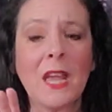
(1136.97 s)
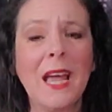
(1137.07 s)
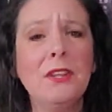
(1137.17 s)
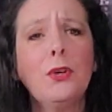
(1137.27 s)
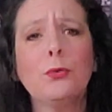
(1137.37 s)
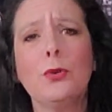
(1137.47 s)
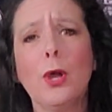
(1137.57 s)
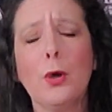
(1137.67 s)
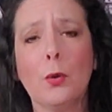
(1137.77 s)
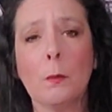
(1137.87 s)
and you'll
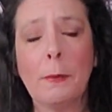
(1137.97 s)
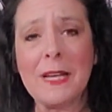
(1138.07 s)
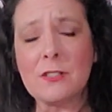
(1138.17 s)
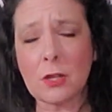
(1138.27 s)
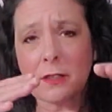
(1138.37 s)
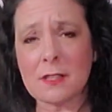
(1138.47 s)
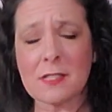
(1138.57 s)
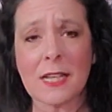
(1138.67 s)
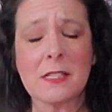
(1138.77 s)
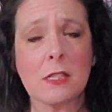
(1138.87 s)
know based on the
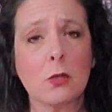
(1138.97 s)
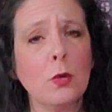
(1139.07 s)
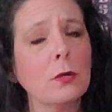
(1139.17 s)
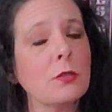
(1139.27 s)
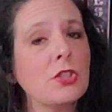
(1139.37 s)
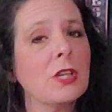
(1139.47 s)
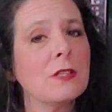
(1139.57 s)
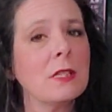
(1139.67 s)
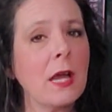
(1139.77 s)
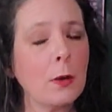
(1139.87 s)
size of the quilt
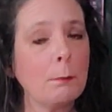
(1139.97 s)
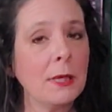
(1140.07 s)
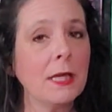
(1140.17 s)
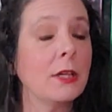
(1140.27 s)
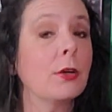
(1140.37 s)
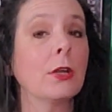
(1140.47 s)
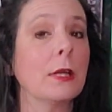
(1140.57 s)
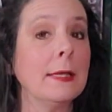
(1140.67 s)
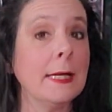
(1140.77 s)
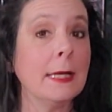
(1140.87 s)
just how big you're going to
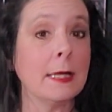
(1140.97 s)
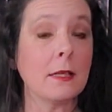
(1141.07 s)
need it.